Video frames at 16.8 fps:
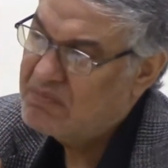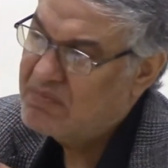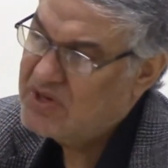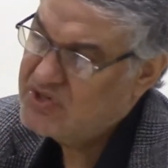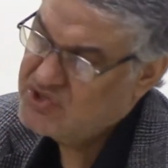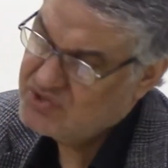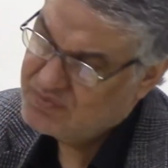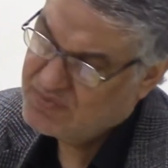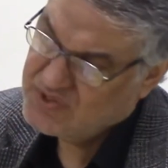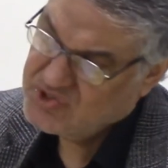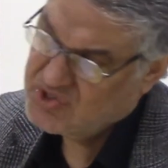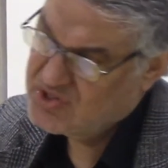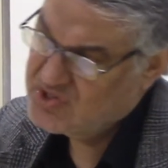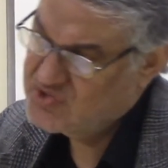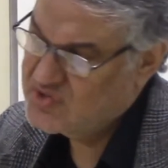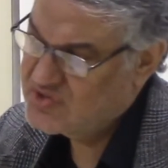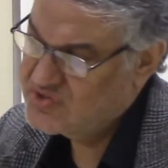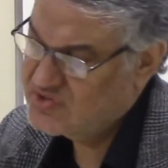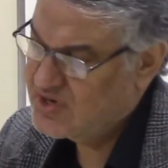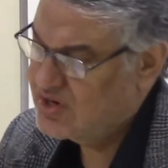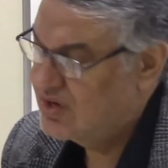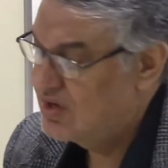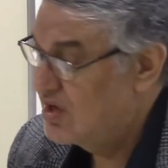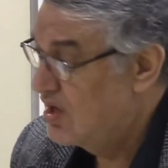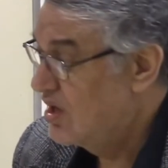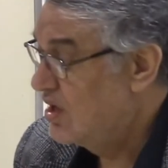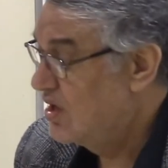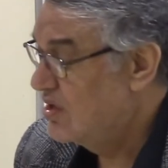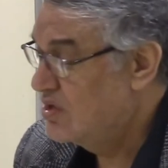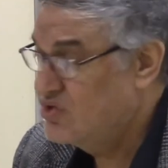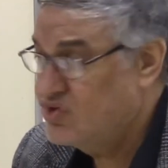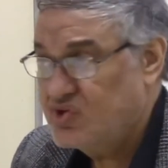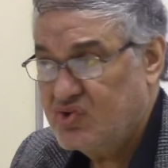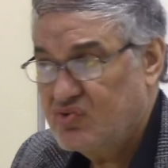Say, this is great,
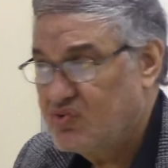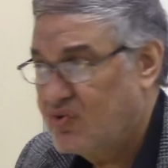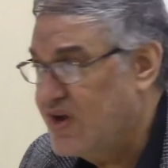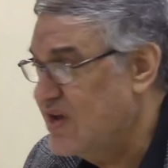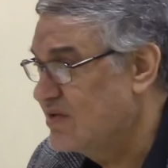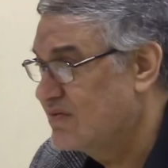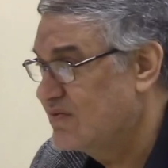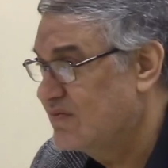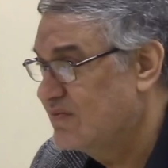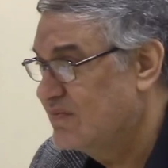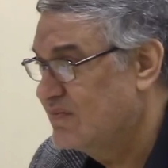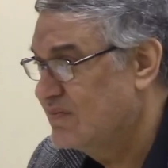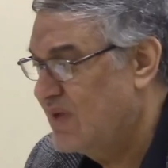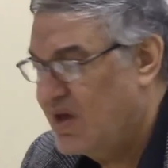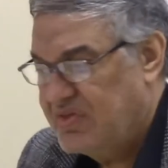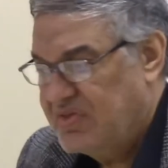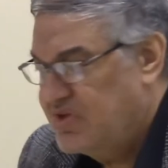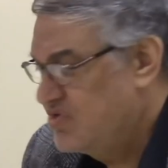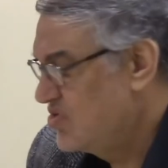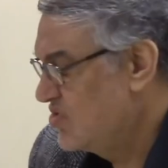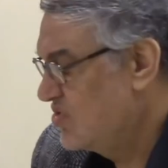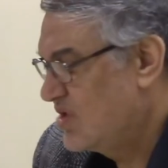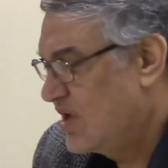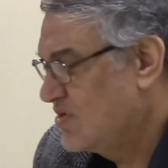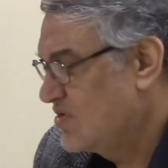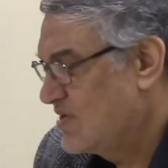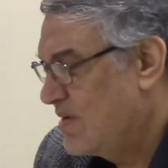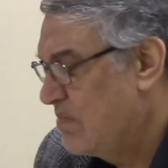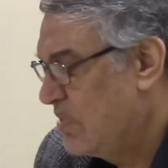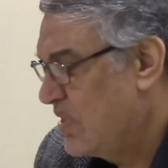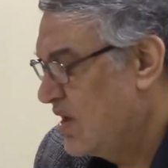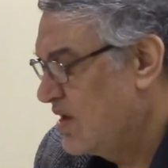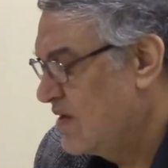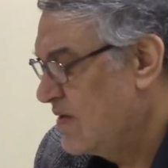and this is not something
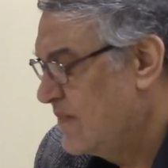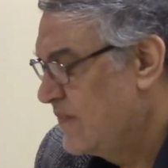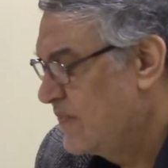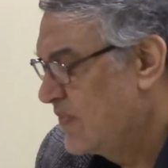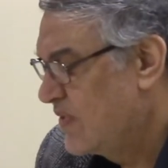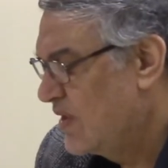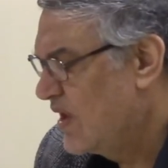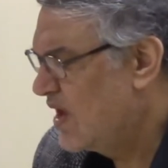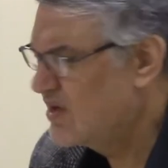that's difficult